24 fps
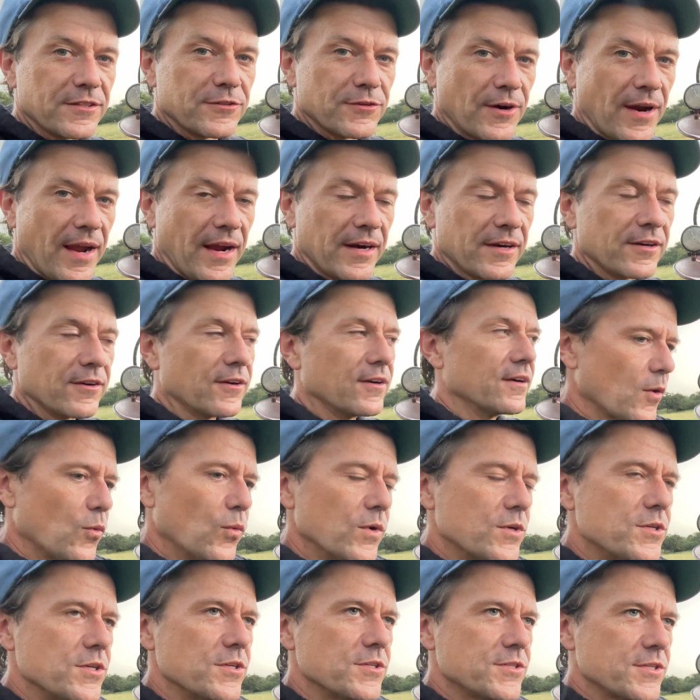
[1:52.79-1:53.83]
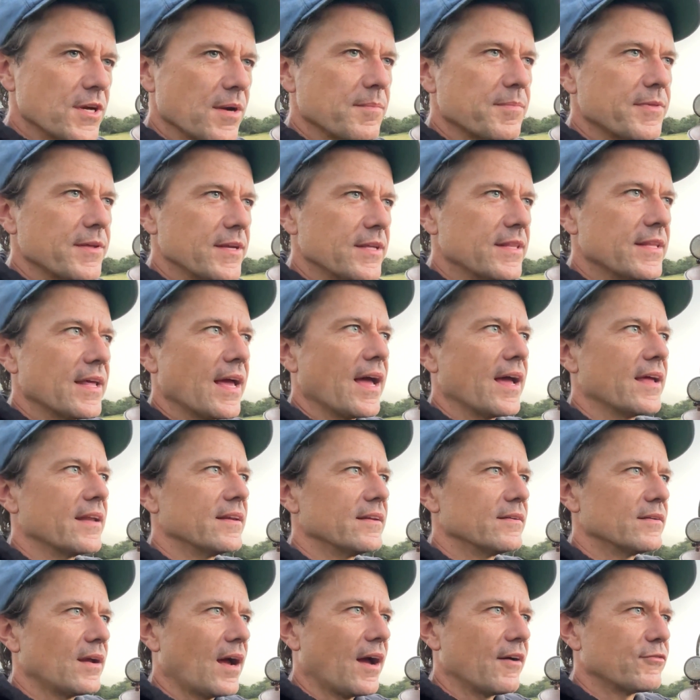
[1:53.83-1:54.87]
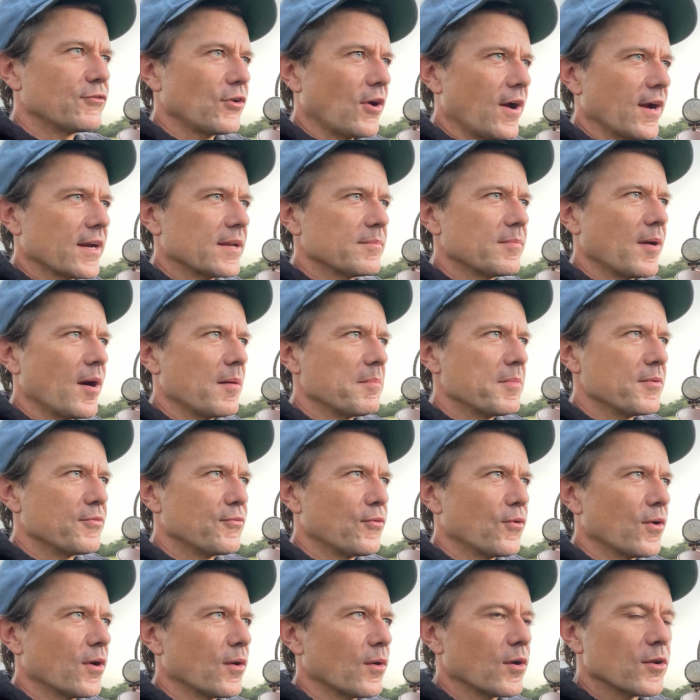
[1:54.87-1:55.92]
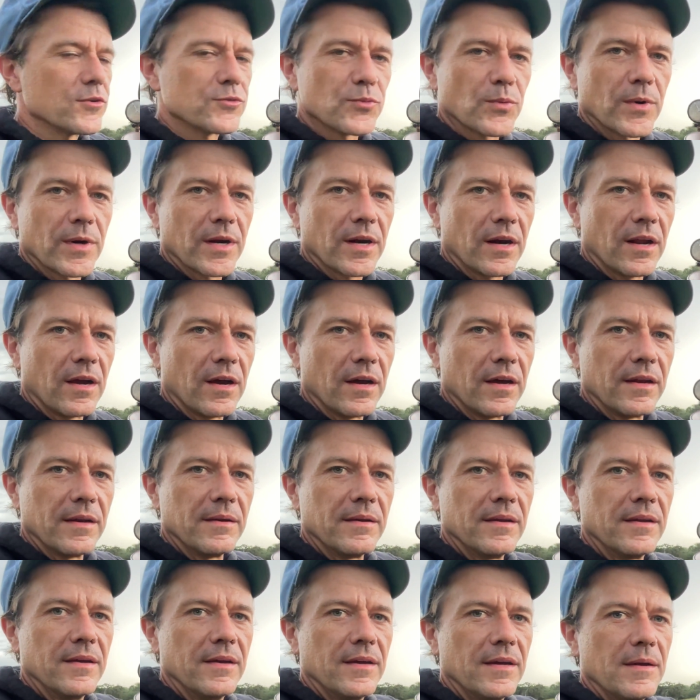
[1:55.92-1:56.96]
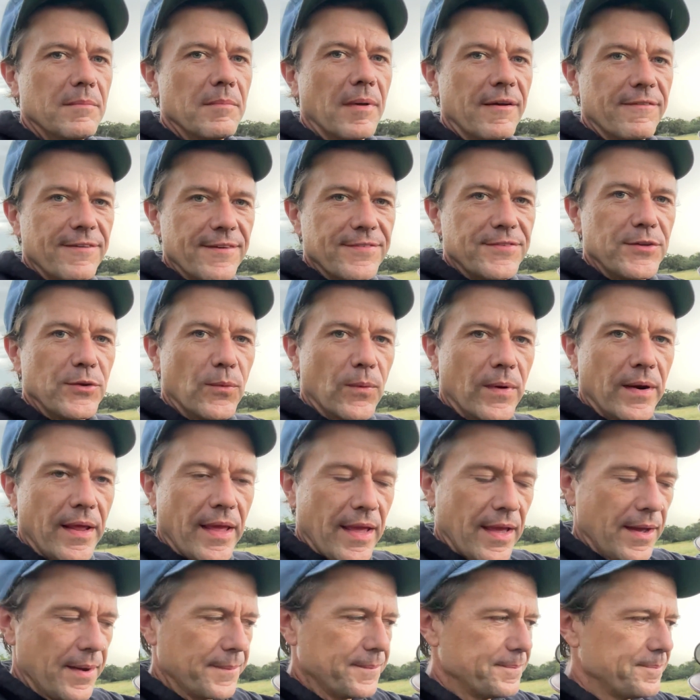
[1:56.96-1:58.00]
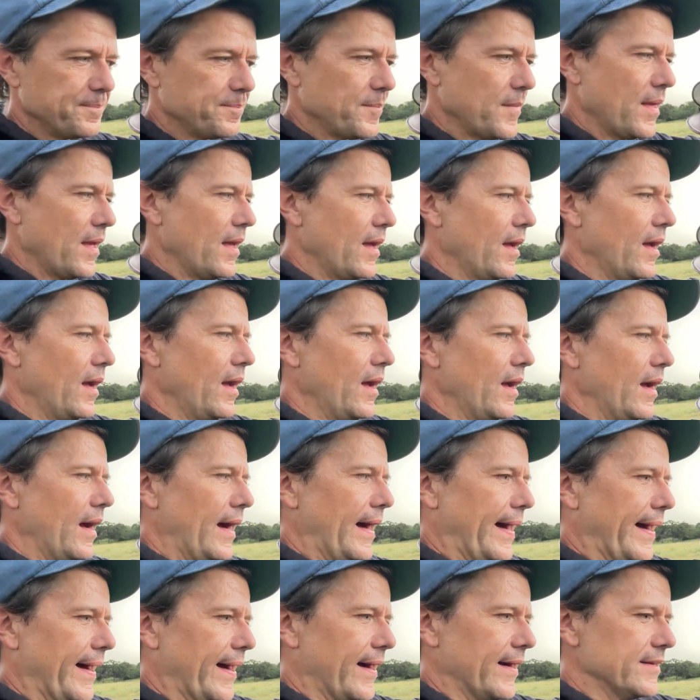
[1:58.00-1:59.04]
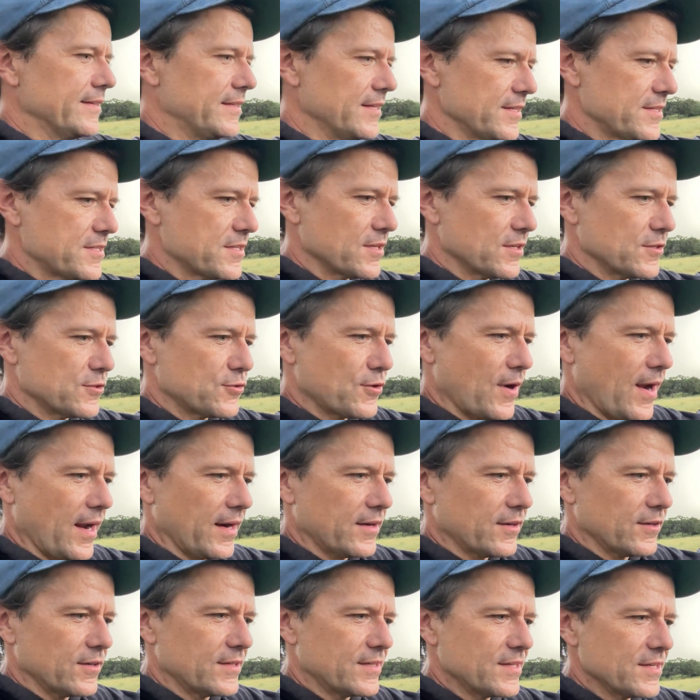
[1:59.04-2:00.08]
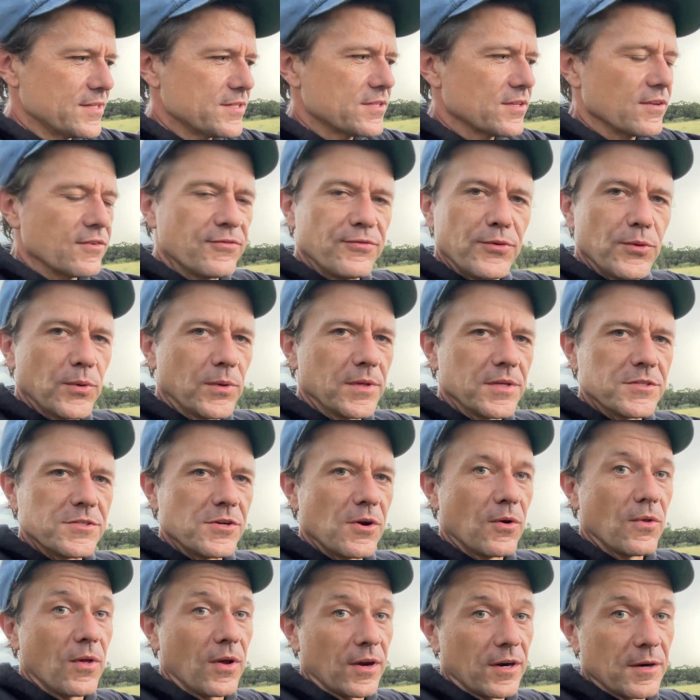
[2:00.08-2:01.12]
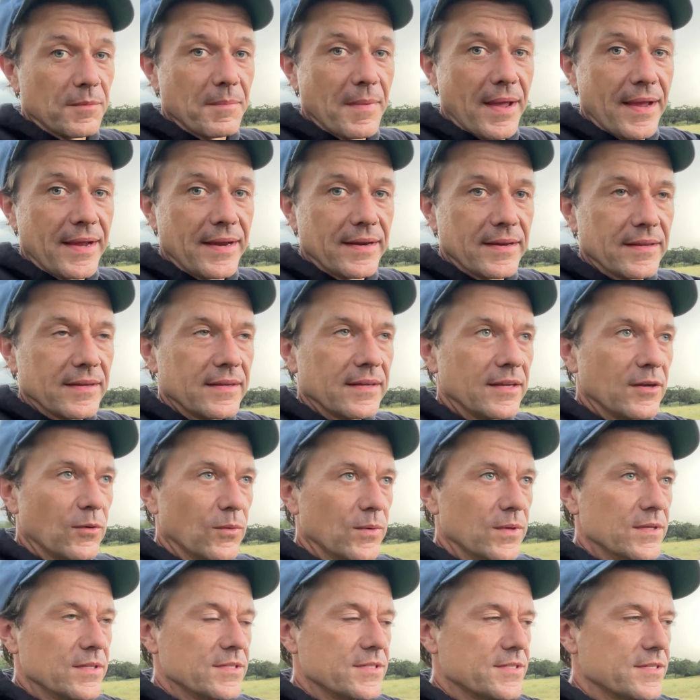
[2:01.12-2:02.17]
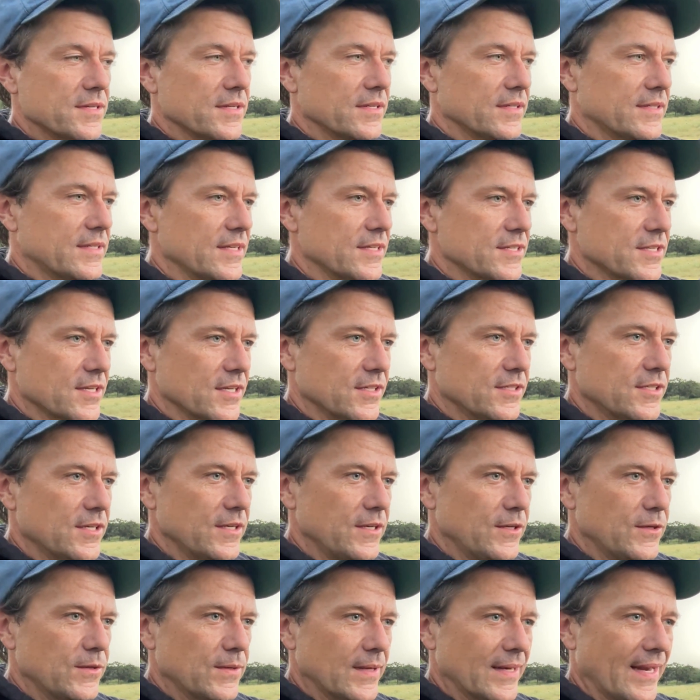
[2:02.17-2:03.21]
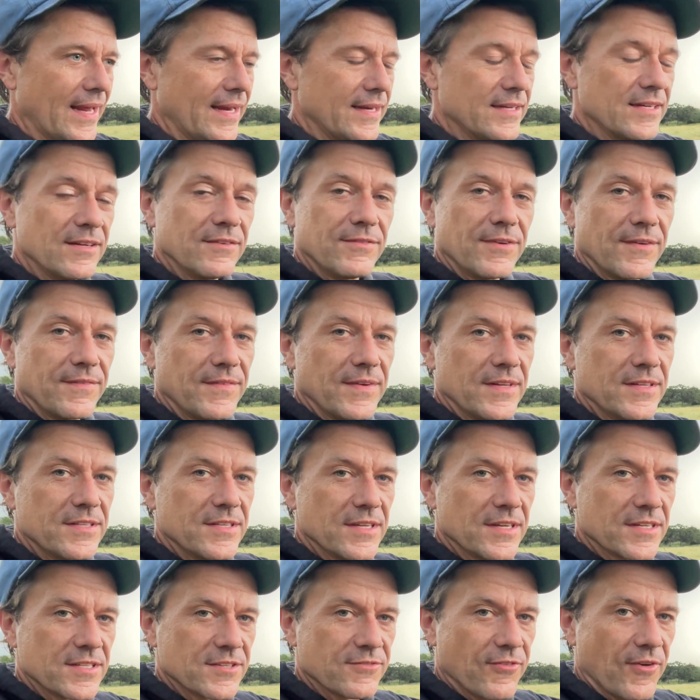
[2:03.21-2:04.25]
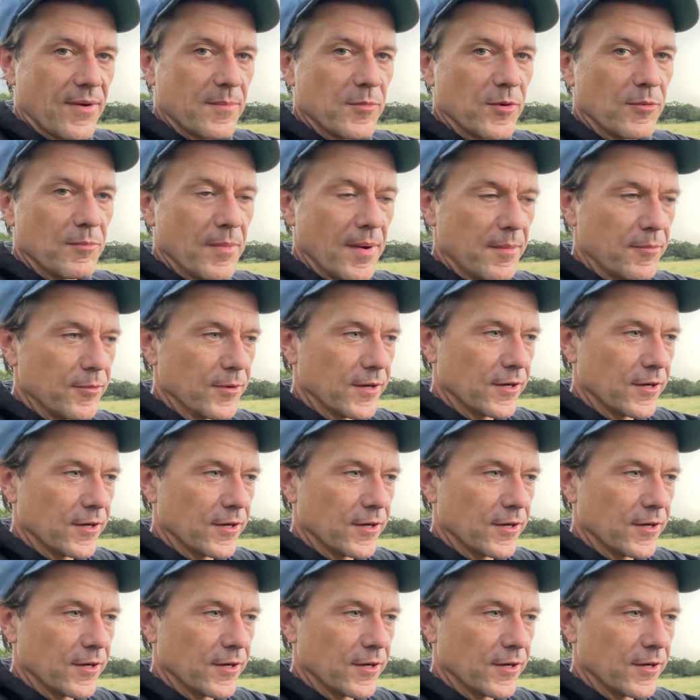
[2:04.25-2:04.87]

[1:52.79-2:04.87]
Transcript: tractor, which is something that I've talked about before when I was working on my 51M. A distillate tractor, distillate fuel is no longer made. It was discontinued in 1956, if I'm remembering